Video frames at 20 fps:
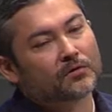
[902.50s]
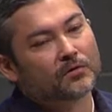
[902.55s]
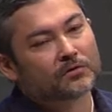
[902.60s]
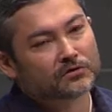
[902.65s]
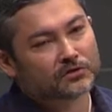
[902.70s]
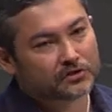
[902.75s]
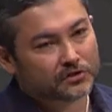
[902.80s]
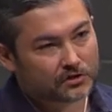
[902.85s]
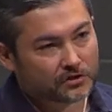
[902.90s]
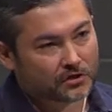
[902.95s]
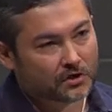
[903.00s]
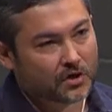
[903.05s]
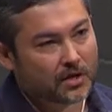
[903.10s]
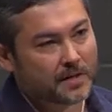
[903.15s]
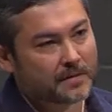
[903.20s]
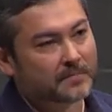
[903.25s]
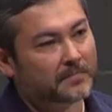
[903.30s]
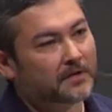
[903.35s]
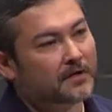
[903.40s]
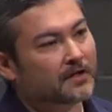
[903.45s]
lots of
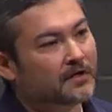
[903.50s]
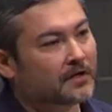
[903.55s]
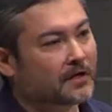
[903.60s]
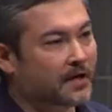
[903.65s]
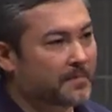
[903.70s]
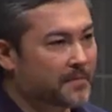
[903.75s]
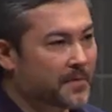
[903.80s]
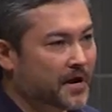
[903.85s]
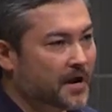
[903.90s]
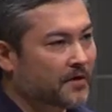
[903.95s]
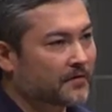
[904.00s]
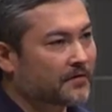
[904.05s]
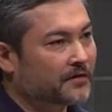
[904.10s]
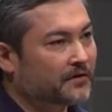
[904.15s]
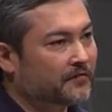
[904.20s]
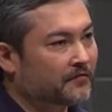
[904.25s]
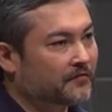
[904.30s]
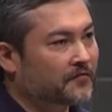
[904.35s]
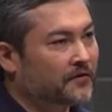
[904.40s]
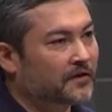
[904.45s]
time comparing the
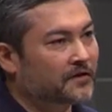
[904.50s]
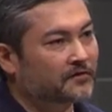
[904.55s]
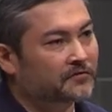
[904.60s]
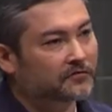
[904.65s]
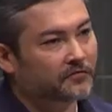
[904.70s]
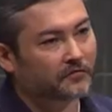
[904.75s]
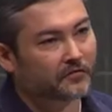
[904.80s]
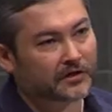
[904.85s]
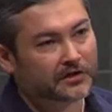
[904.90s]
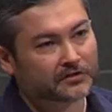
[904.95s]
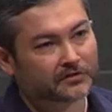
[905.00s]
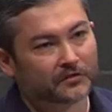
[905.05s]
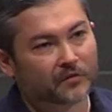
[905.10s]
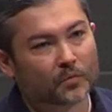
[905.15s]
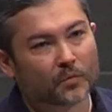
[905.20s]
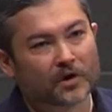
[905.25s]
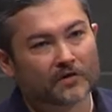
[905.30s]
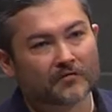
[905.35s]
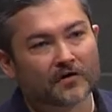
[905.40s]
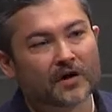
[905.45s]
configuration of
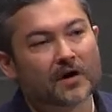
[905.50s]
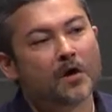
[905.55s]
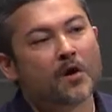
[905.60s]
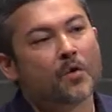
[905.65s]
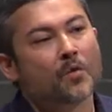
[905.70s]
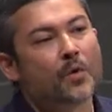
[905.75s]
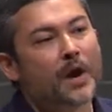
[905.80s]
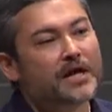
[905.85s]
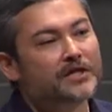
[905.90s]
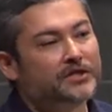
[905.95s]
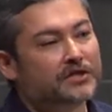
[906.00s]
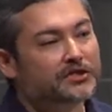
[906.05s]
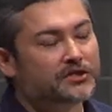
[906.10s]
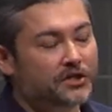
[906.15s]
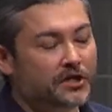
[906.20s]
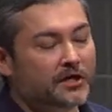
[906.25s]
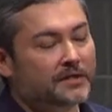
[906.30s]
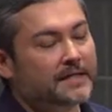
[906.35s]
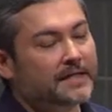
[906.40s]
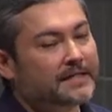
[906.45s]
one, but we actually
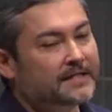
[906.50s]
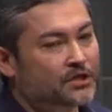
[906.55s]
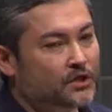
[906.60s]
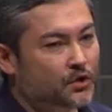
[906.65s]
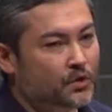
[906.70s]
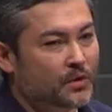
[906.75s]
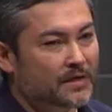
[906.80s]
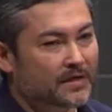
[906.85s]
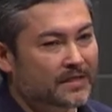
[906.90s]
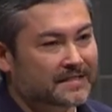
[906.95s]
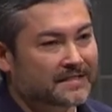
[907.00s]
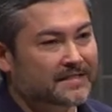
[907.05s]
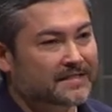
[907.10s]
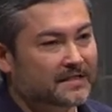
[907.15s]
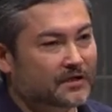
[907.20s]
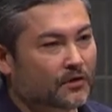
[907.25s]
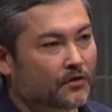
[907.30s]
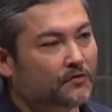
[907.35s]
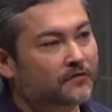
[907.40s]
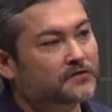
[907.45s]
turned it into a
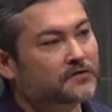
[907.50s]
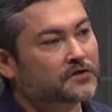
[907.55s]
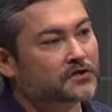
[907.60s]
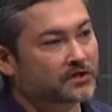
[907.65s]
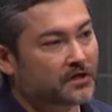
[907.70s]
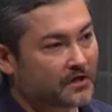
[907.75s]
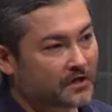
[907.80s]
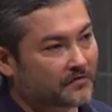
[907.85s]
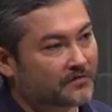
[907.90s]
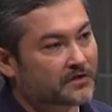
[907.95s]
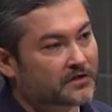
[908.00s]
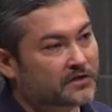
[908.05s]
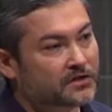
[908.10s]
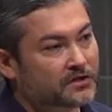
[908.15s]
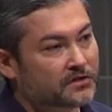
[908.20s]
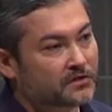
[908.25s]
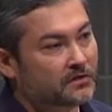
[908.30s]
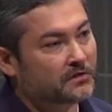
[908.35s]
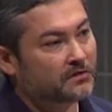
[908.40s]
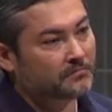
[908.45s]

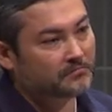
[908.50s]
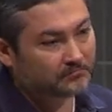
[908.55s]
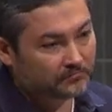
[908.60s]
self-service